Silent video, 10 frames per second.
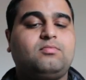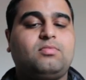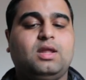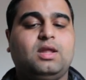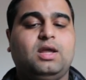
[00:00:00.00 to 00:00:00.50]

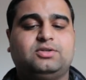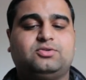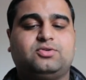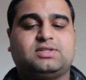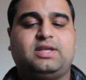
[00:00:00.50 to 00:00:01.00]
And
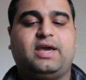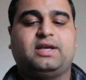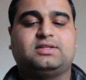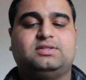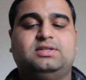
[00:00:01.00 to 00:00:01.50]
cross attack
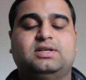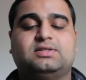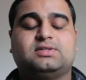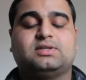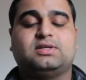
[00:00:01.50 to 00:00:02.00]

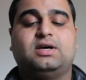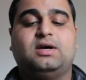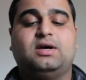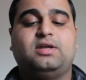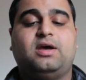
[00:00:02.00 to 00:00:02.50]
deals
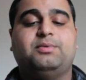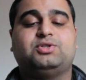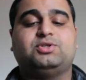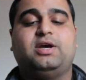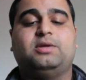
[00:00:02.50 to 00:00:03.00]
damage
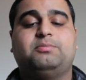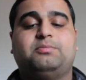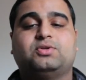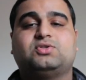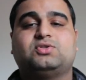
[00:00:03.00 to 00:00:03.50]
and
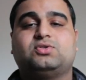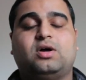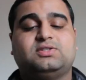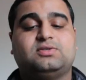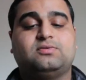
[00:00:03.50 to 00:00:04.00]
puts
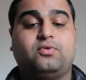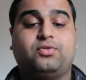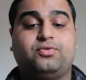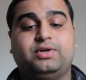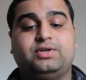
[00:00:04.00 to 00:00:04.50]
dots for
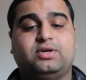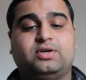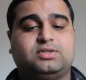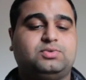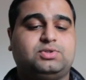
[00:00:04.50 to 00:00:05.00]
3
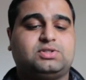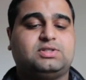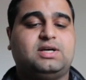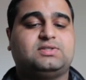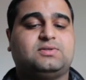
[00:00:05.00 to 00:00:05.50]
turns, which is
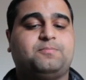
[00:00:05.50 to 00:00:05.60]
nice.